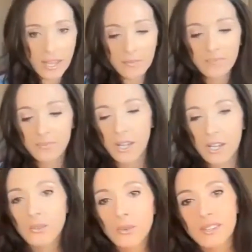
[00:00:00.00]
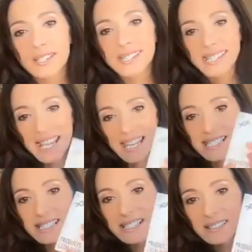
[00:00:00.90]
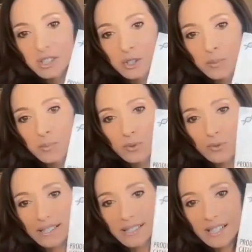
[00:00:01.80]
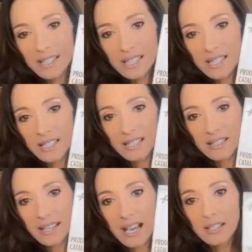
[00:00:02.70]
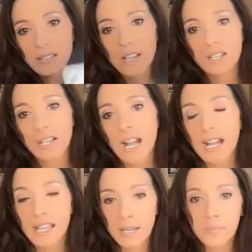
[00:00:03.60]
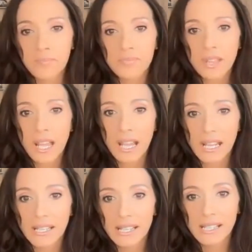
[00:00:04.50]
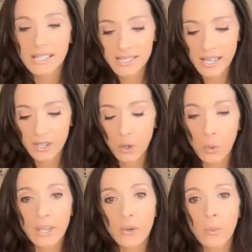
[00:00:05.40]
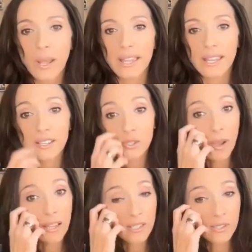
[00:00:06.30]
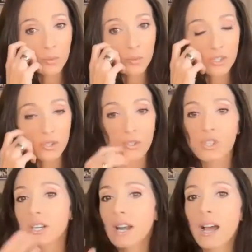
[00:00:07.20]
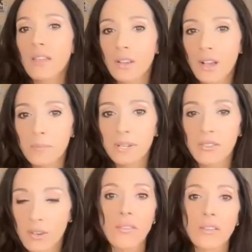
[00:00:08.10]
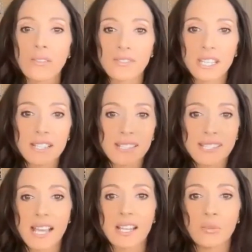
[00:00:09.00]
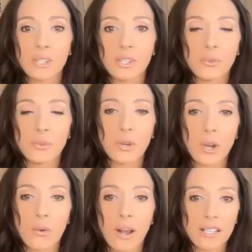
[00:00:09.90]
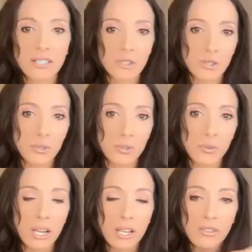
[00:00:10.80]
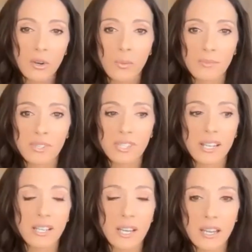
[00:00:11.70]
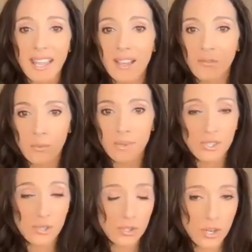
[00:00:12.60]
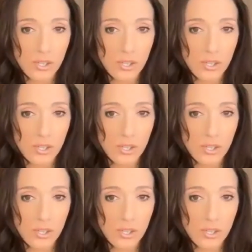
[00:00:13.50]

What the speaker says: them, you get this handy little product catalog guide. And it is a quick way, as well as researching on the company. On the left-hand side, when you go onto their website, they have research